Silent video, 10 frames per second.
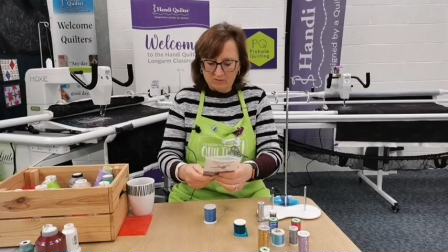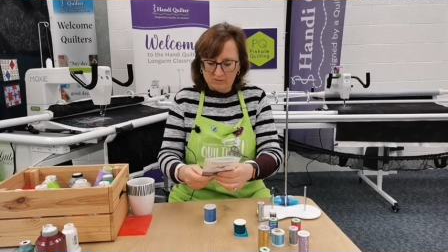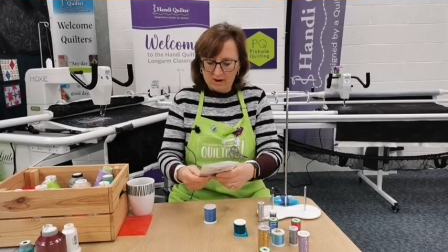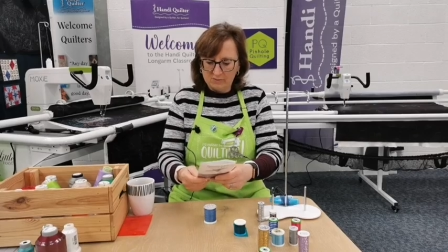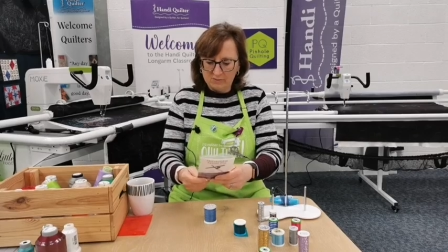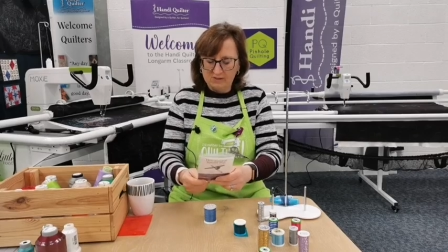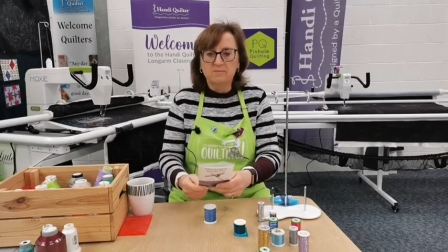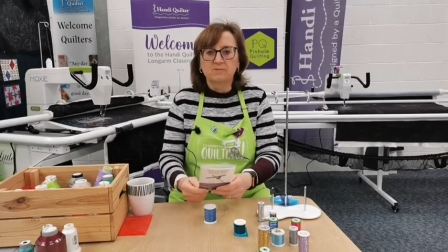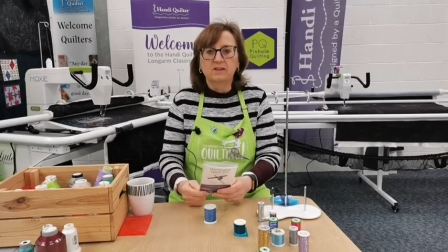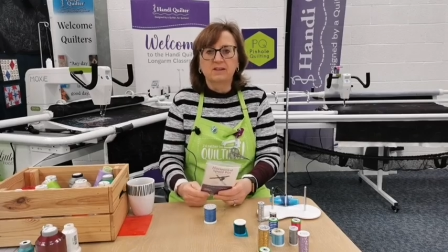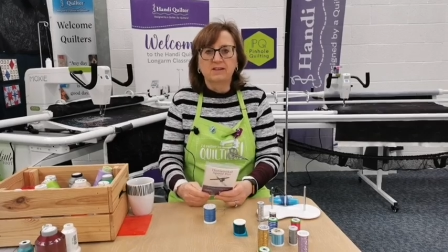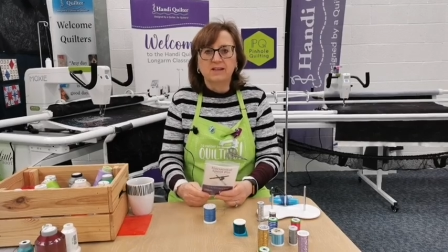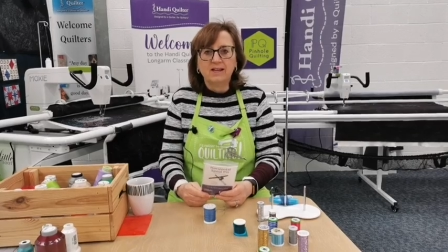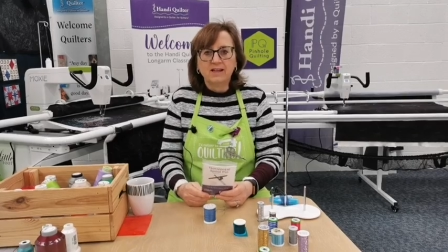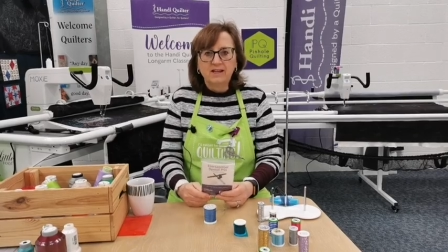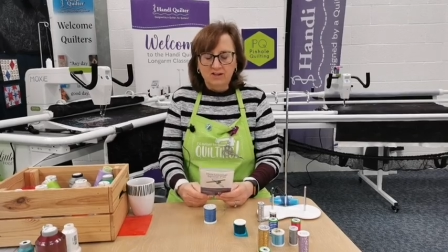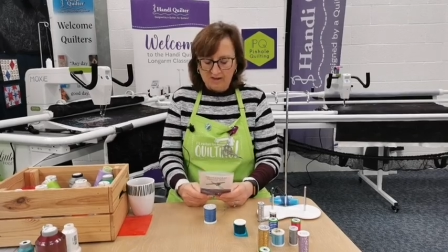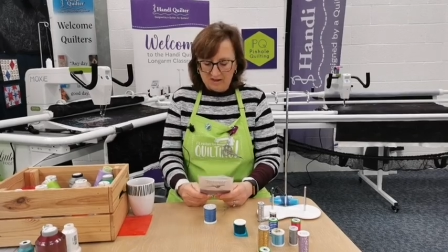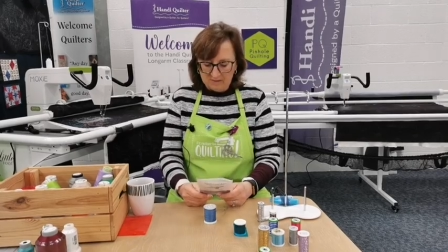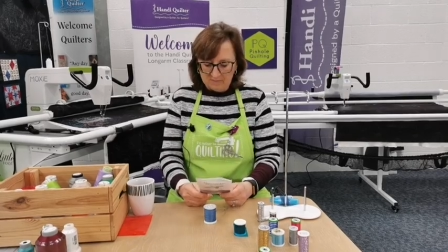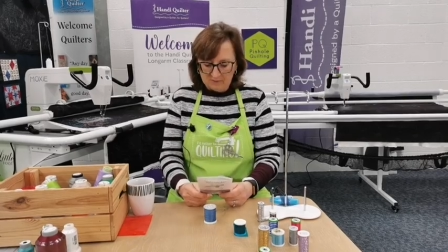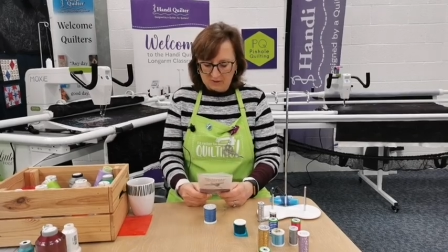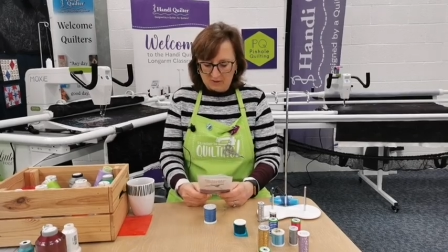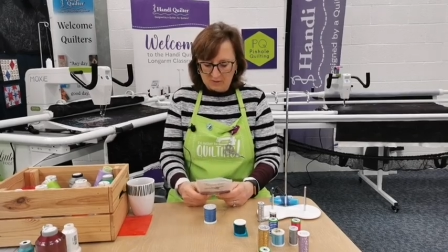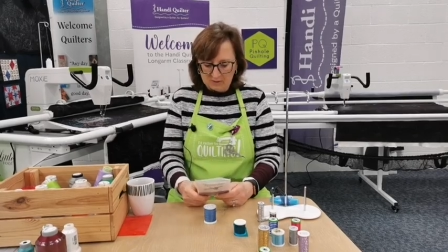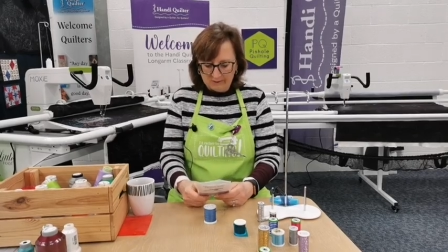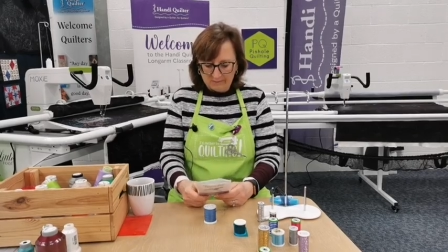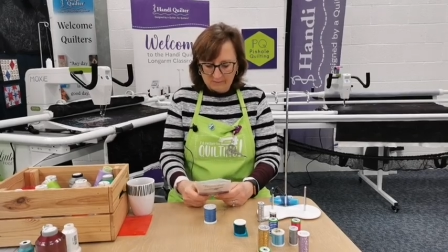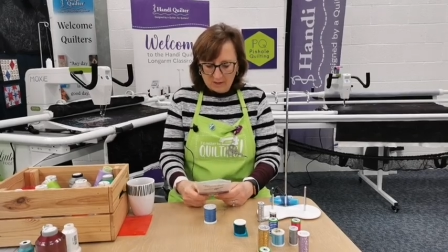of drought or something in Dakota.